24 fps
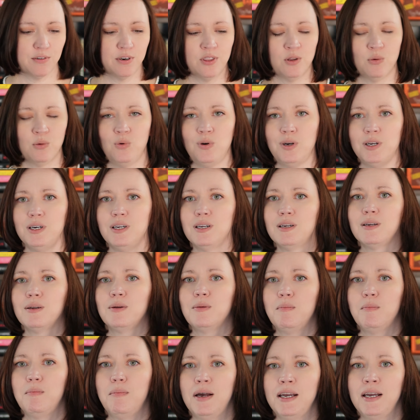in the Wood
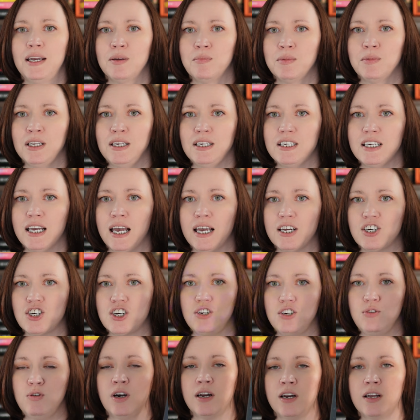by Emily
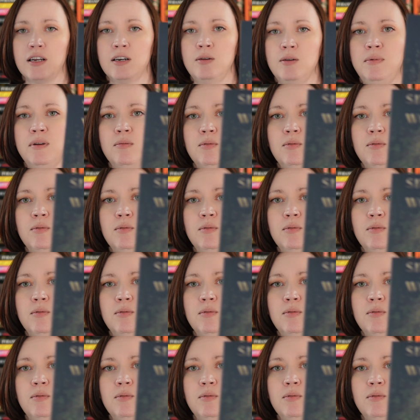Tesh. You're not going to be